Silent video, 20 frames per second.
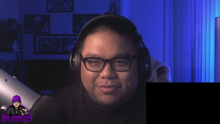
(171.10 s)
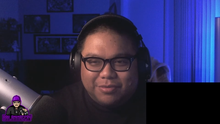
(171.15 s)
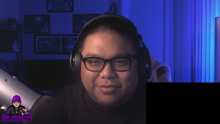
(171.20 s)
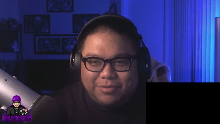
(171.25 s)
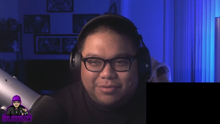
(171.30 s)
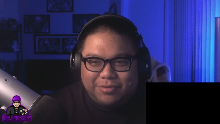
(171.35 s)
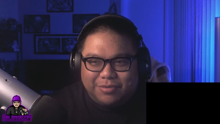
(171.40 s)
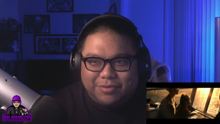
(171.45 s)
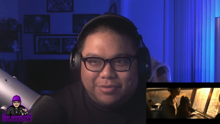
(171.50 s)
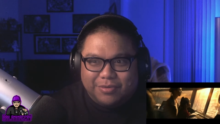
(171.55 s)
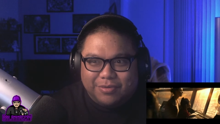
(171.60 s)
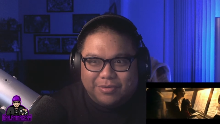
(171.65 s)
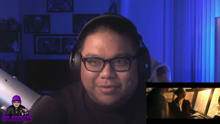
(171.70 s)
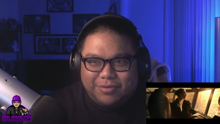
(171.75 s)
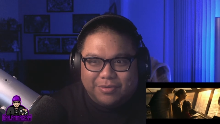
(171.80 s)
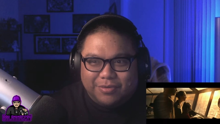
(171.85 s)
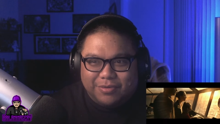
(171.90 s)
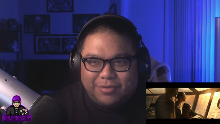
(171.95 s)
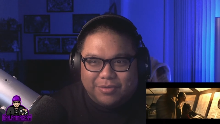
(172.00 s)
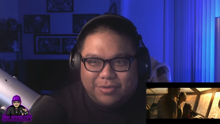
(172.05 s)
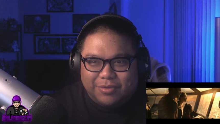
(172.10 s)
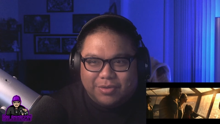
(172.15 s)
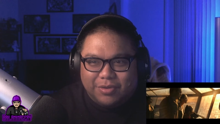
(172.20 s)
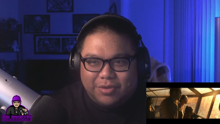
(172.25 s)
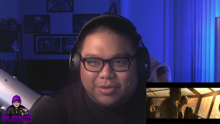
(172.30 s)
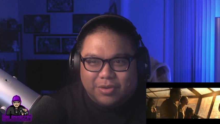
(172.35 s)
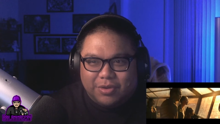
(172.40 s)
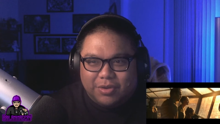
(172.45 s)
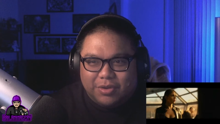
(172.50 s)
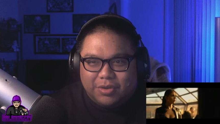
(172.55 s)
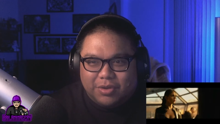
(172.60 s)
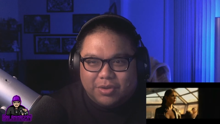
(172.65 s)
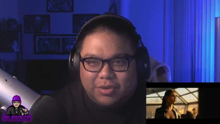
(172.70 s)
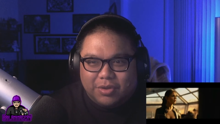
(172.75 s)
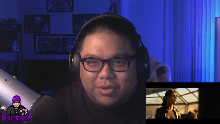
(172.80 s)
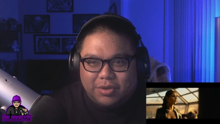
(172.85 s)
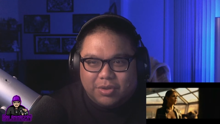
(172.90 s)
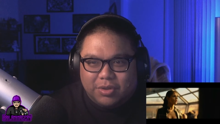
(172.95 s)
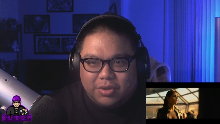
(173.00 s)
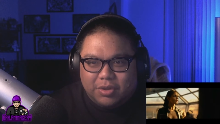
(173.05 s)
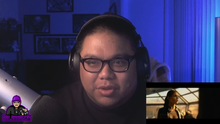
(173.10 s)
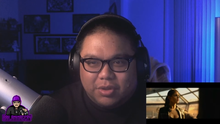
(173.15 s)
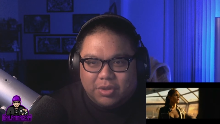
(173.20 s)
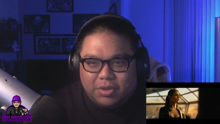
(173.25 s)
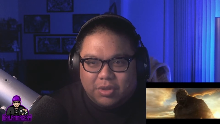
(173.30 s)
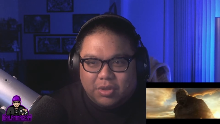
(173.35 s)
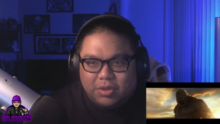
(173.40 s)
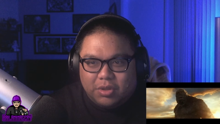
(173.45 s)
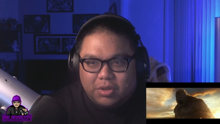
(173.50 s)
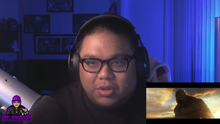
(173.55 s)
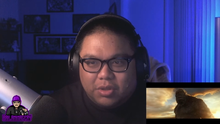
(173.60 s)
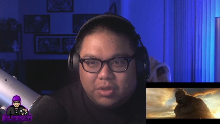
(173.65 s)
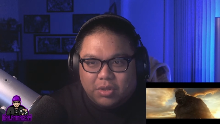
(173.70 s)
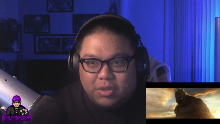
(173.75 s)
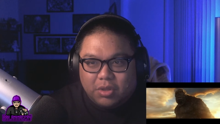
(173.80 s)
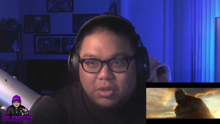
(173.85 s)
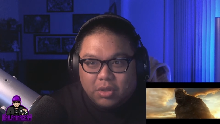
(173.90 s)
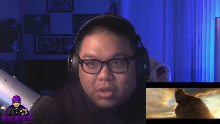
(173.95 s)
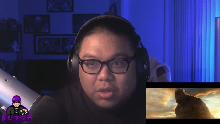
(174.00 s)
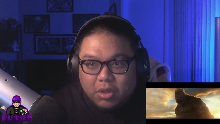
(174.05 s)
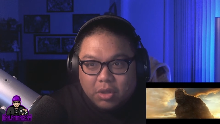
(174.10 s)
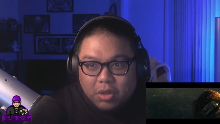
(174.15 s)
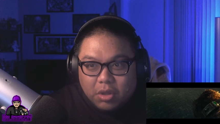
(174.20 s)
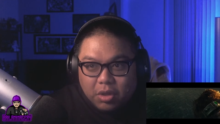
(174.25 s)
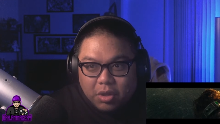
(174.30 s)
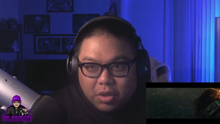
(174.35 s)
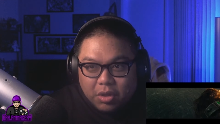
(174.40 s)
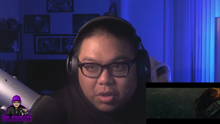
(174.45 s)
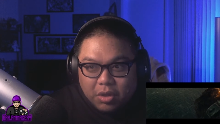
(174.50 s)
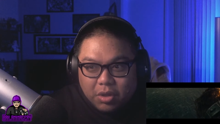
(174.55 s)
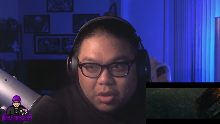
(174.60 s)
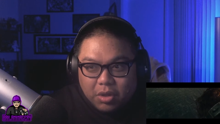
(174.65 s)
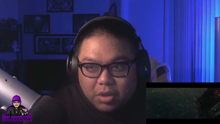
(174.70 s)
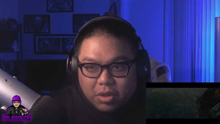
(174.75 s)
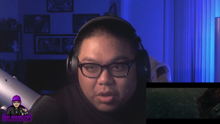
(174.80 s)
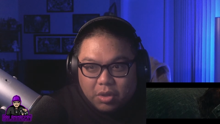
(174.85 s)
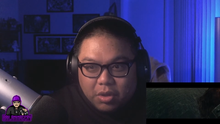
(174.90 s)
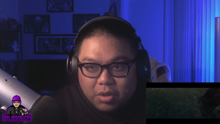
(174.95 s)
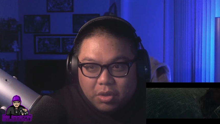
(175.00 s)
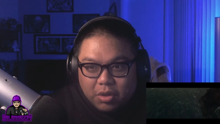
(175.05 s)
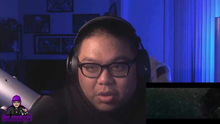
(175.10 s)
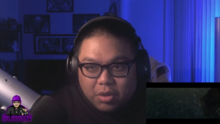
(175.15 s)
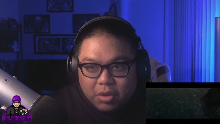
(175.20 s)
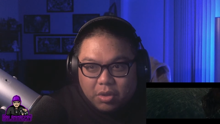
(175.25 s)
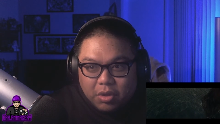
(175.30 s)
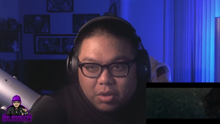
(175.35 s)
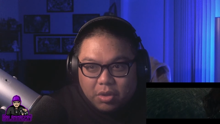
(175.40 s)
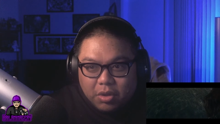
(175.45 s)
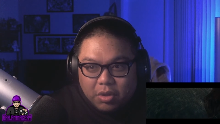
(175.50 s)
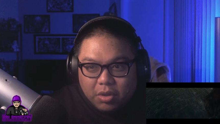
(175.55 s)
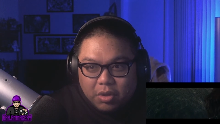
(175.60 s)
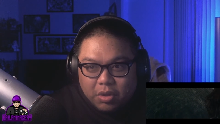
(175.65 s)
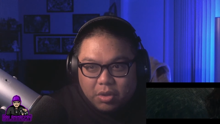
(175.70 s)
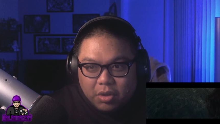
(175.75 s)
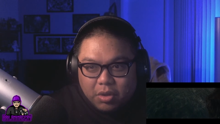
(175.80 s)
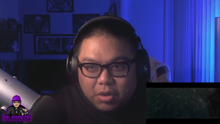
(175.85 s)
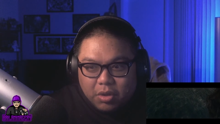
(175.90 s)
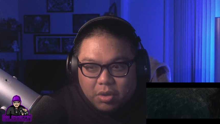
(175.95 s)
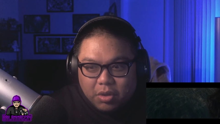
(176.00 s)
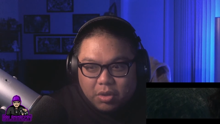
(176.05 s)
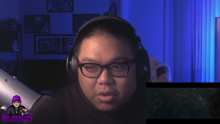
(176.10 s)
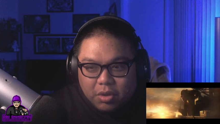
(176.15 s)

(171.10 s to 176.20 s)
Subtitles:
[no speech]